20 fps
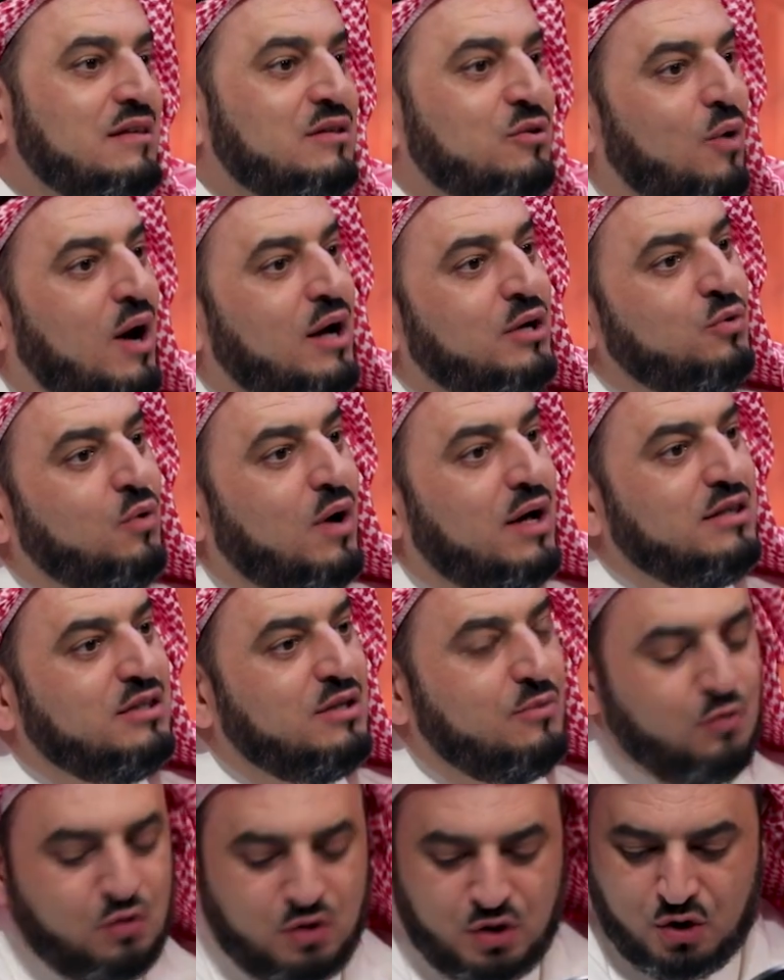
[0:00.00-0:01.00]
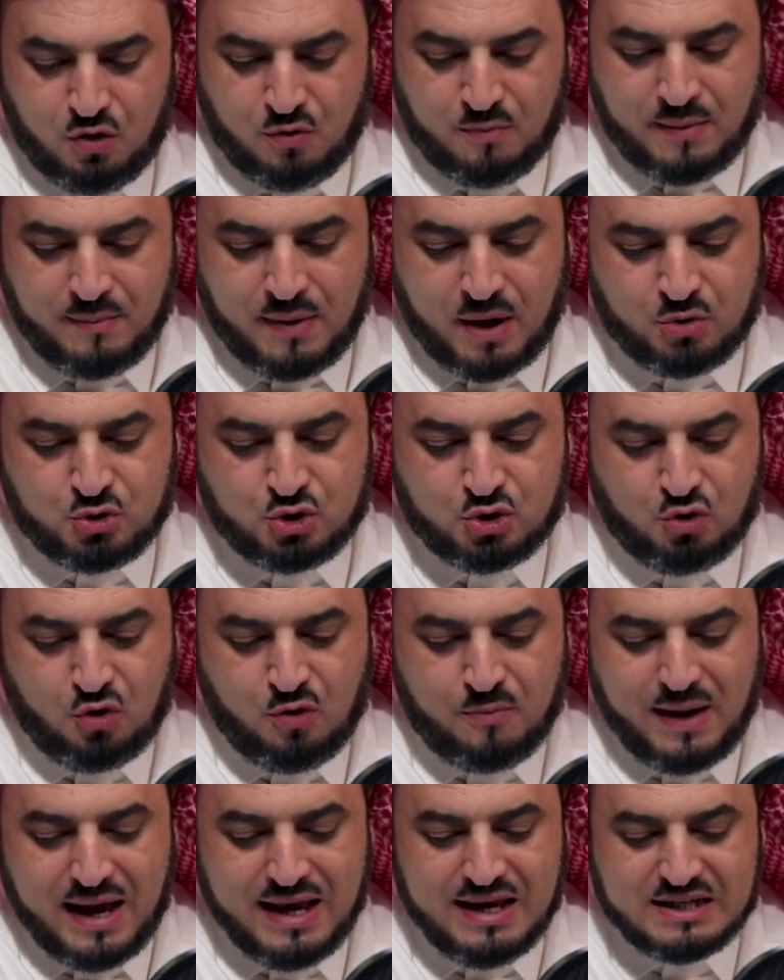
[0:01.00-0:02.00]
They were unable to offer anything
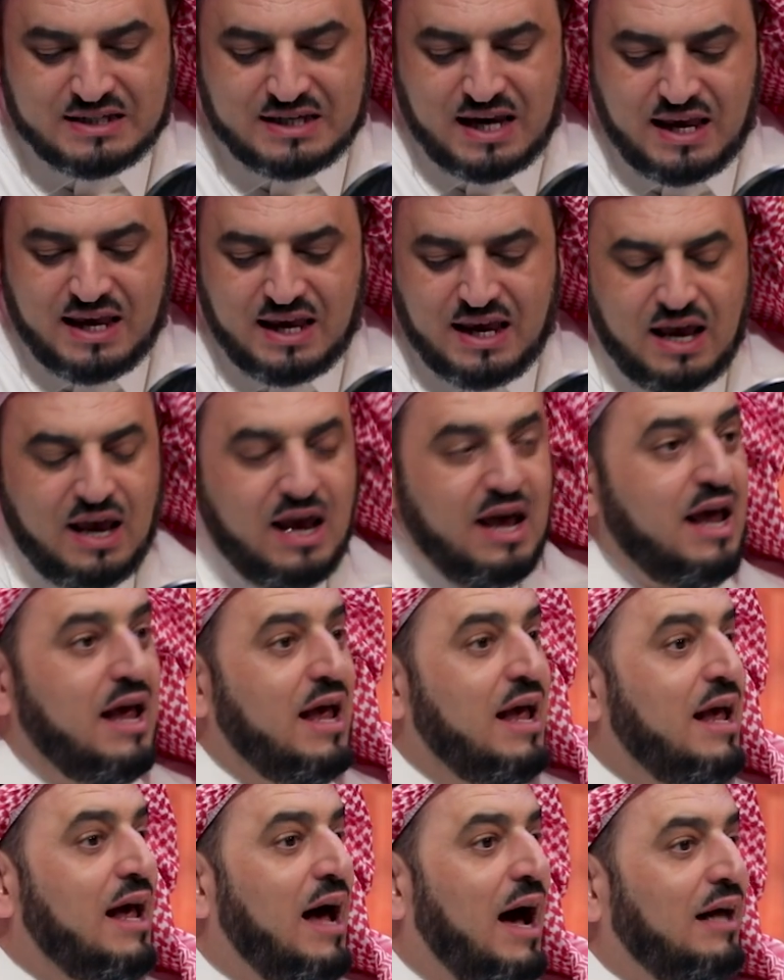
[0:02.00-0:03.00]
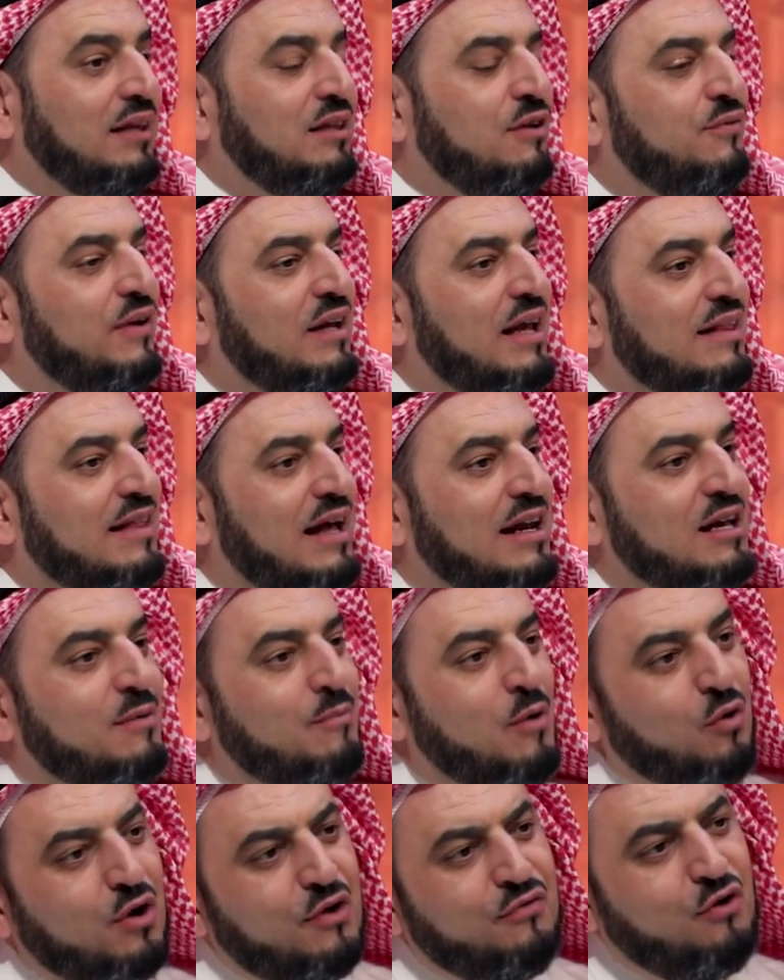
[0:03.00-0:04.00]
to nations or peoples.
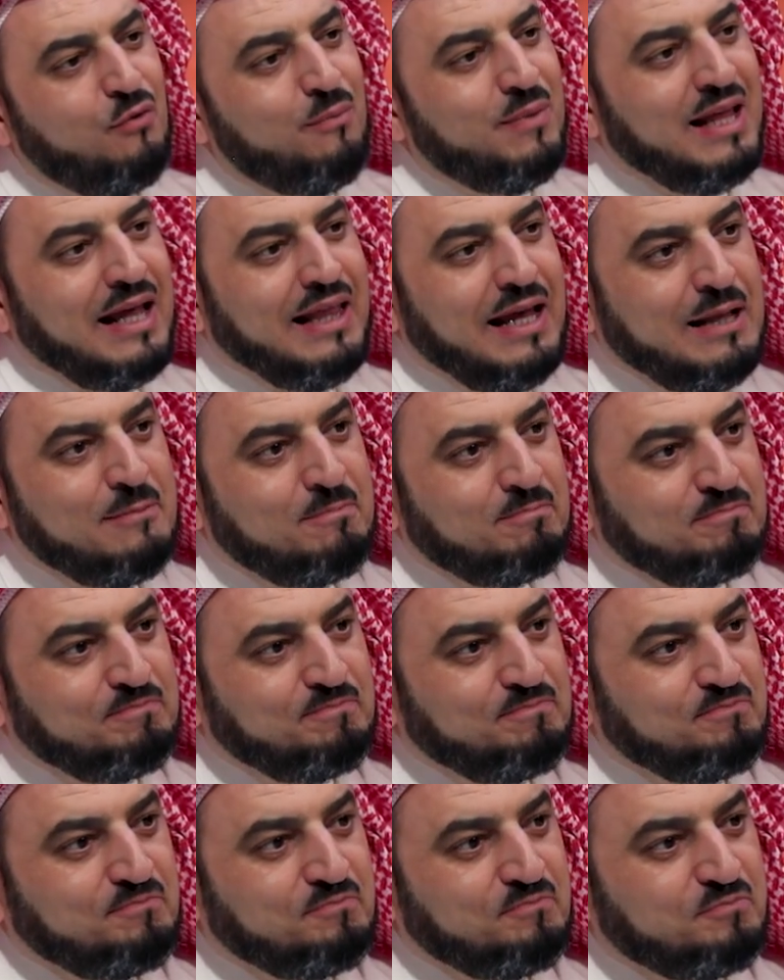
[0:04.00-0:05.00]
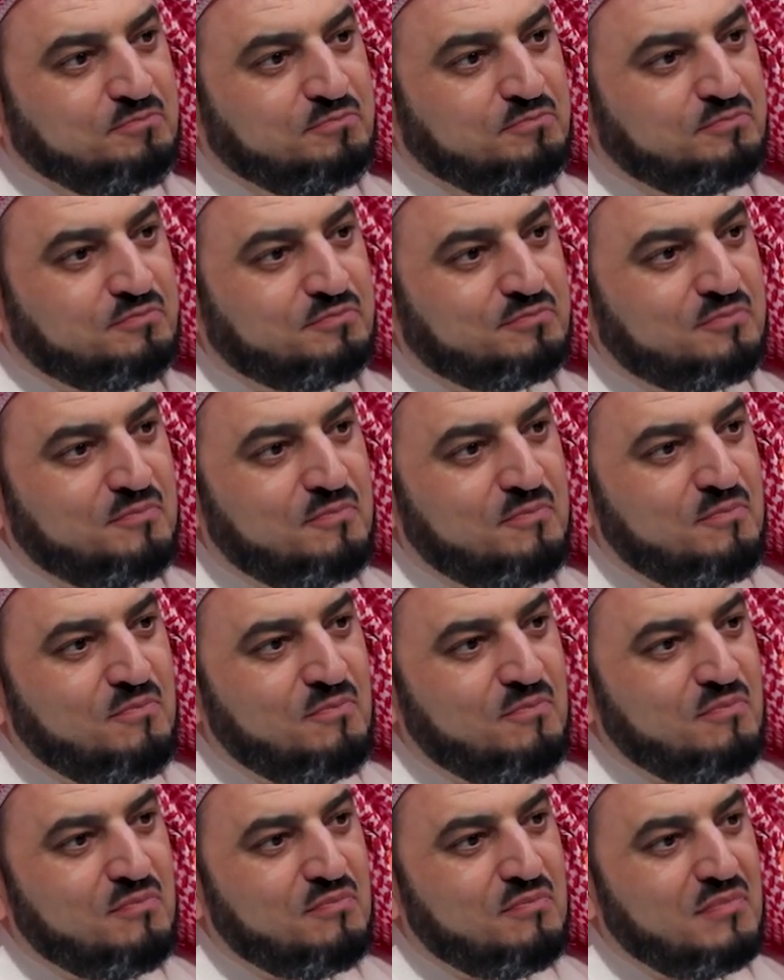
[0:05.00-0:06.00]
Additionally, their stance on
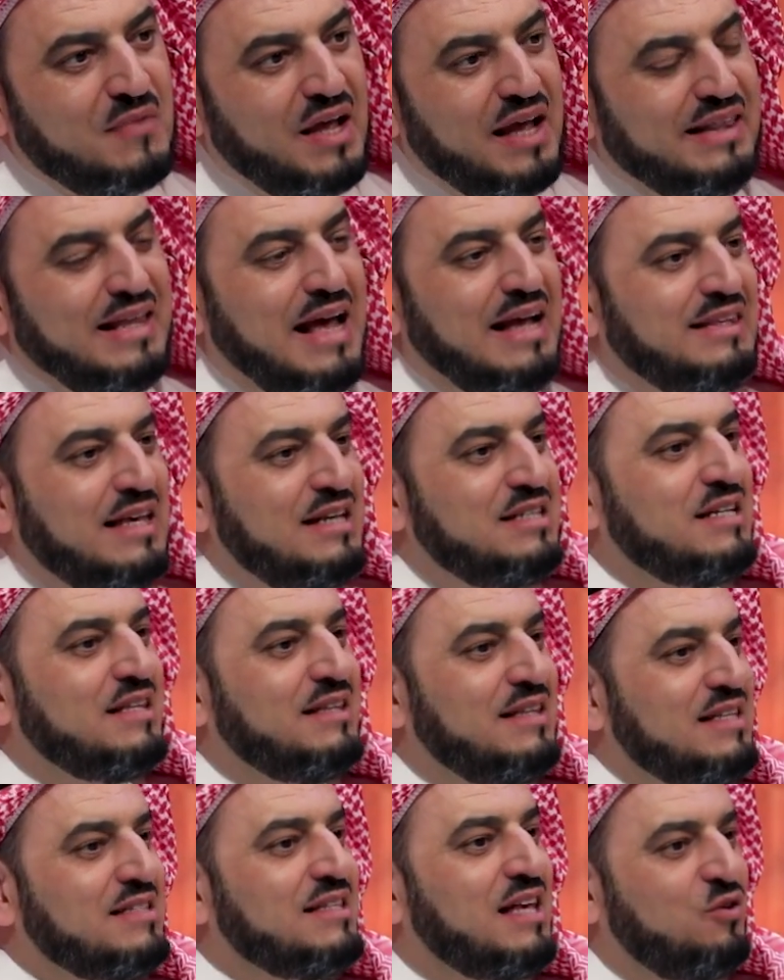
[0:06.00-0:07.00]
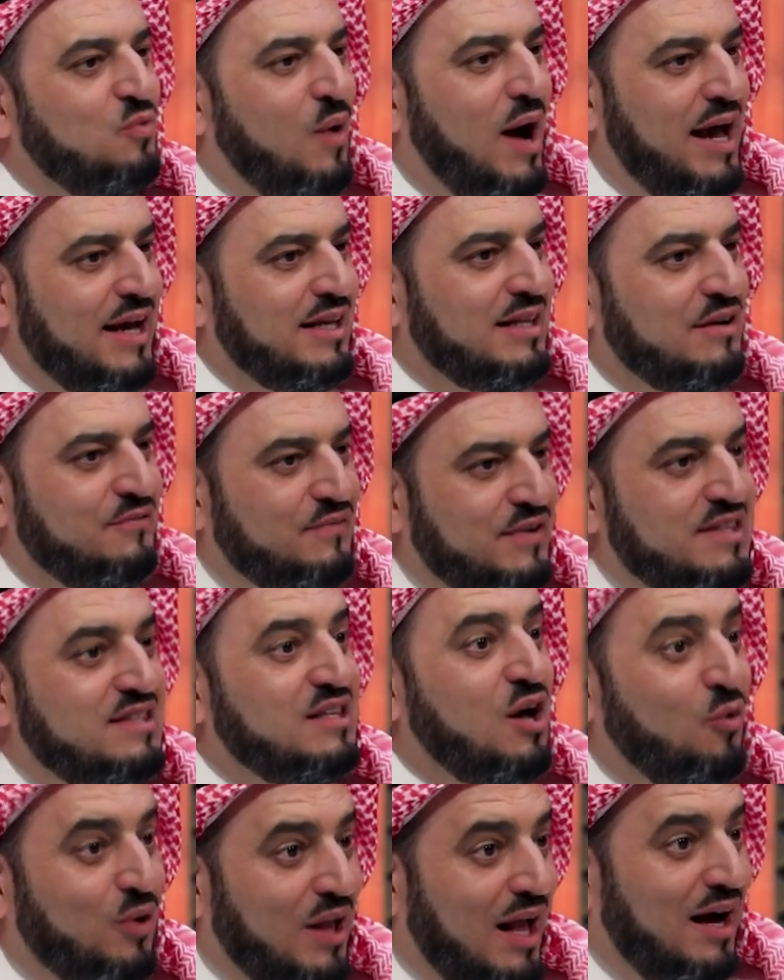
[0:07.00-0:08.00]
knowledge is weak and negative. You will not
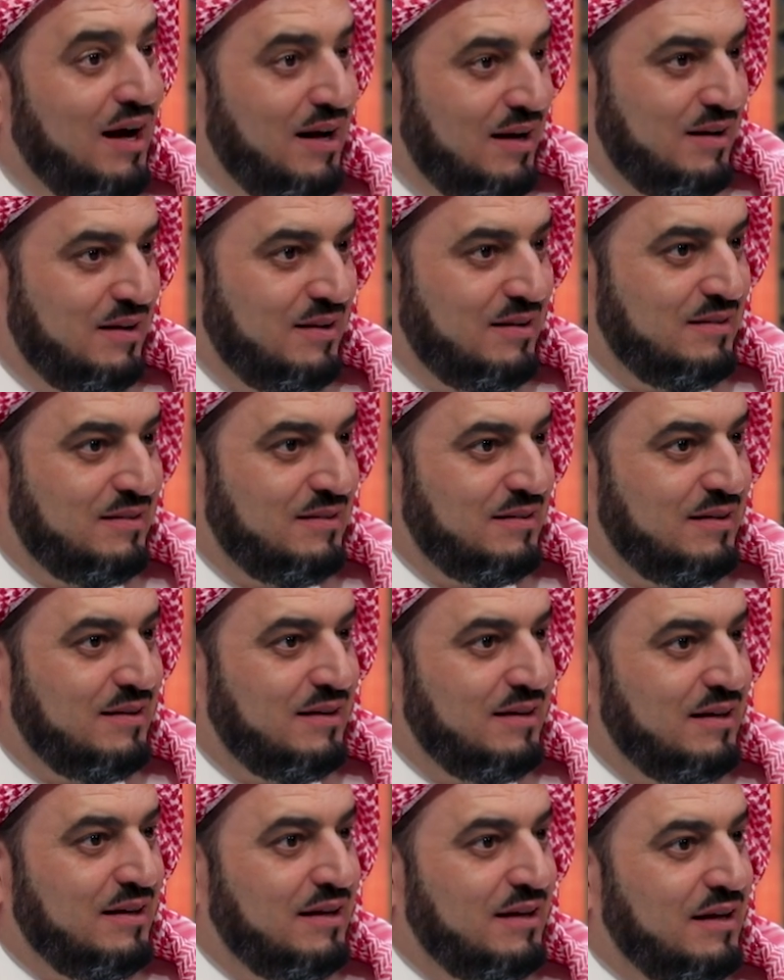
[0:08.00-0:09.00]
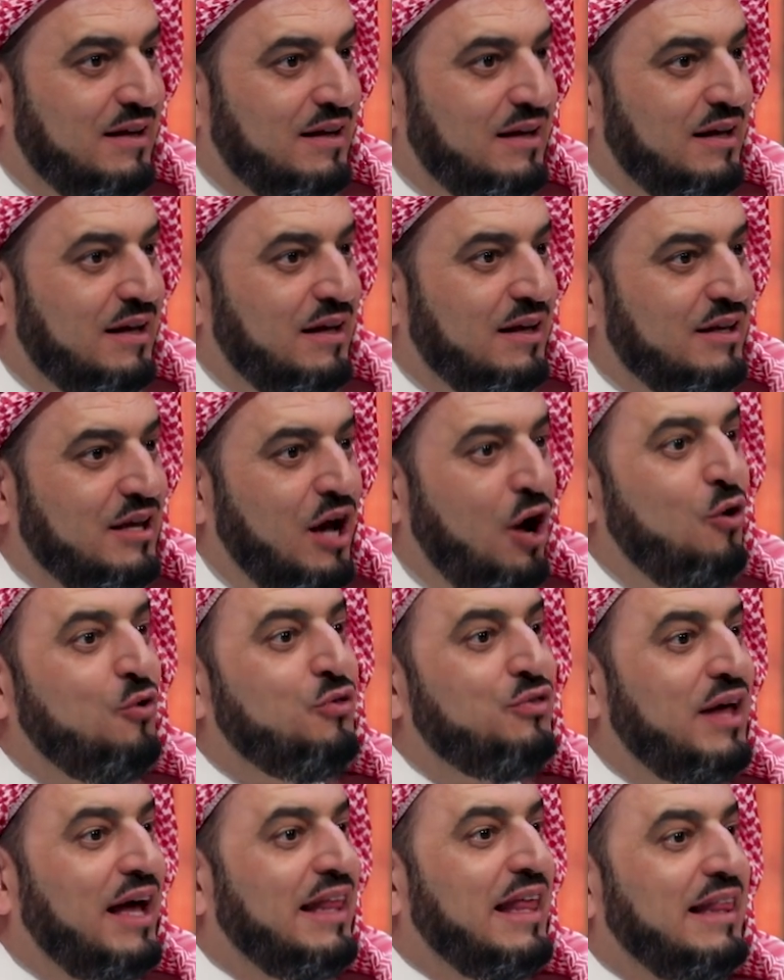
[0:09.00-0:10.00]
find a single text in the Torah that
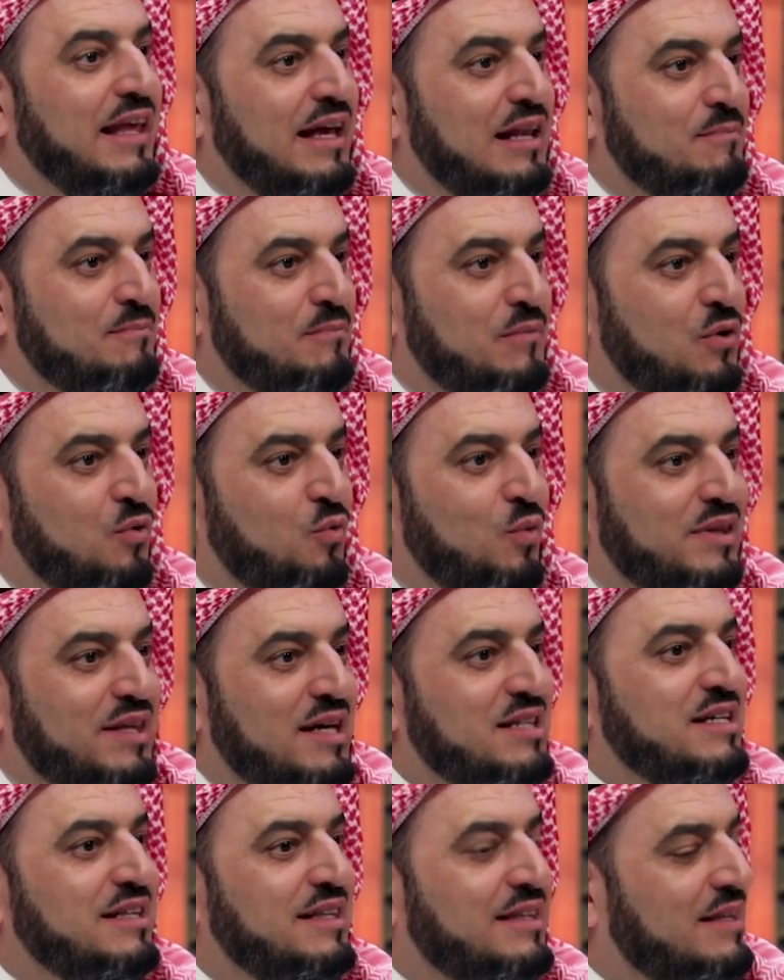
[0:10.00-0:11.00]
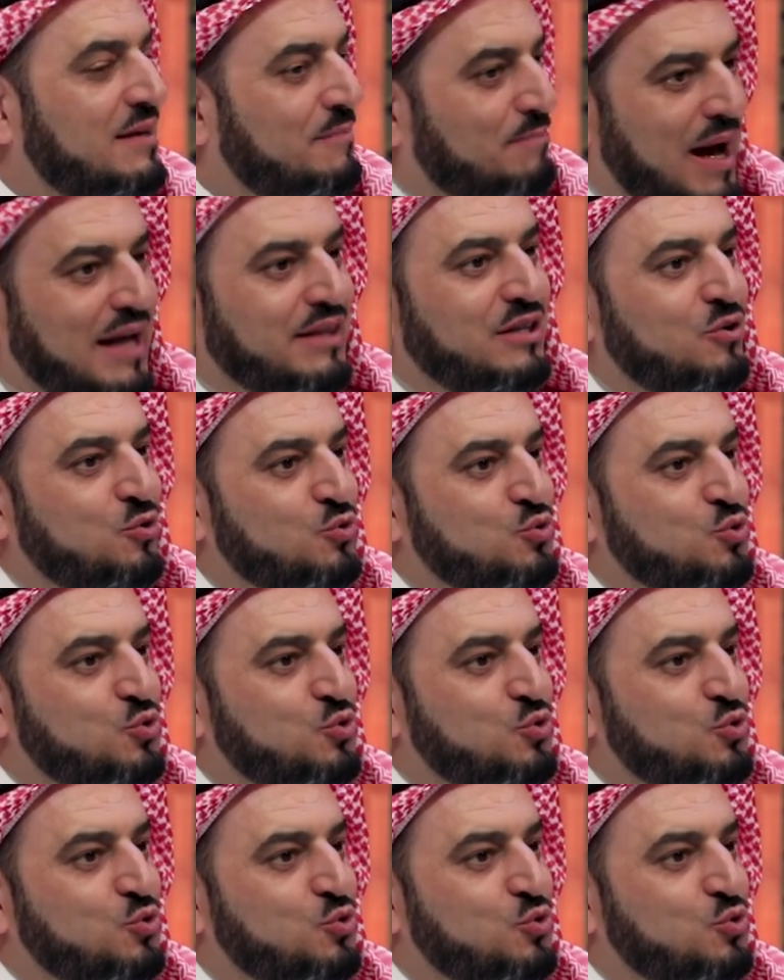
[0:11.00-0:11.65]
encourages the pursuit of knowledge.